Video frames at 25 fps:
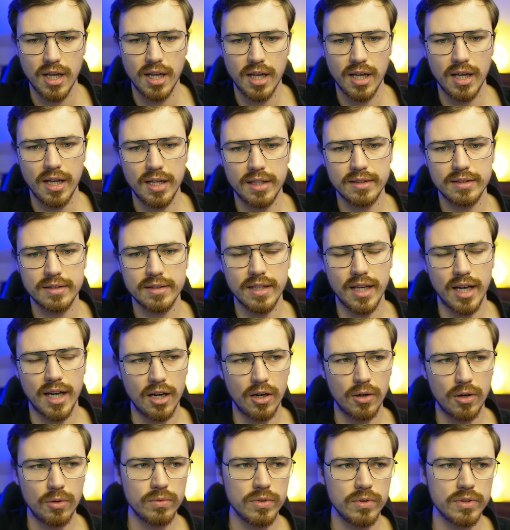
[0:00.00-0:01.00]
And
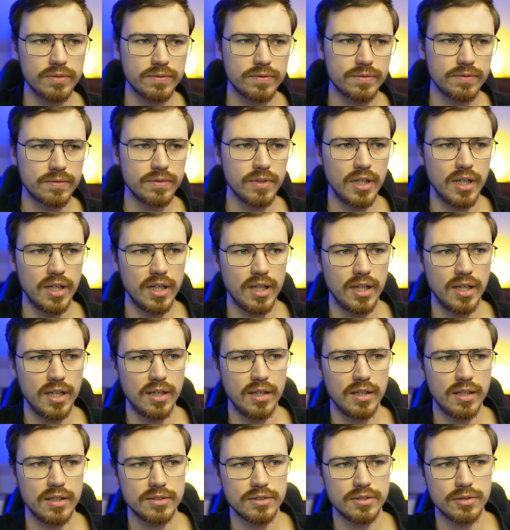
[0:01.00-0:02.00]
now with
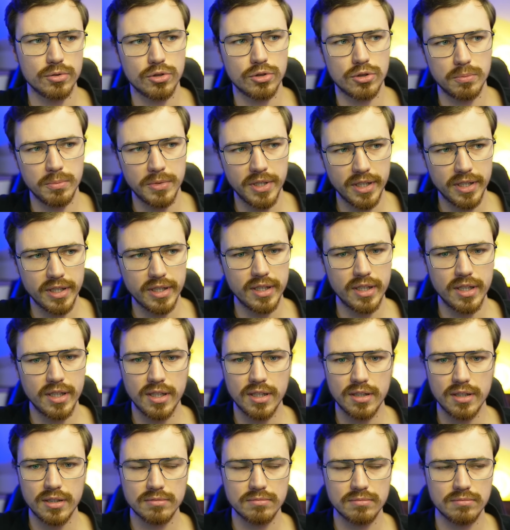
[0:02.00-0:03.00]
uh, social
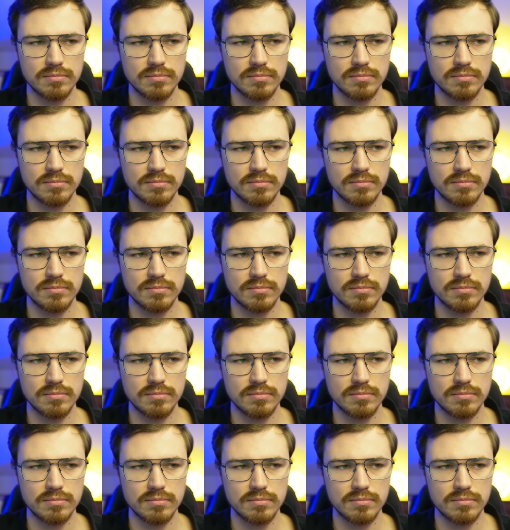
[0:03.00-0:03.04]
media,